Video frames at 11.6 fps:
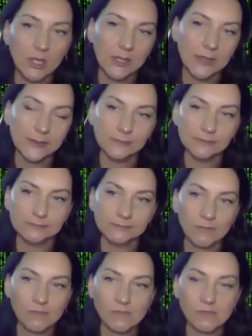
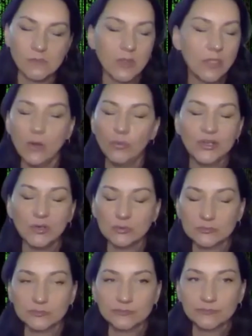No, we
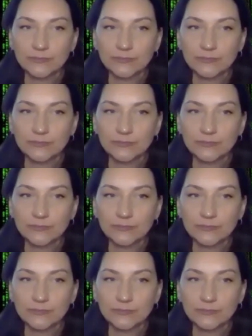don't.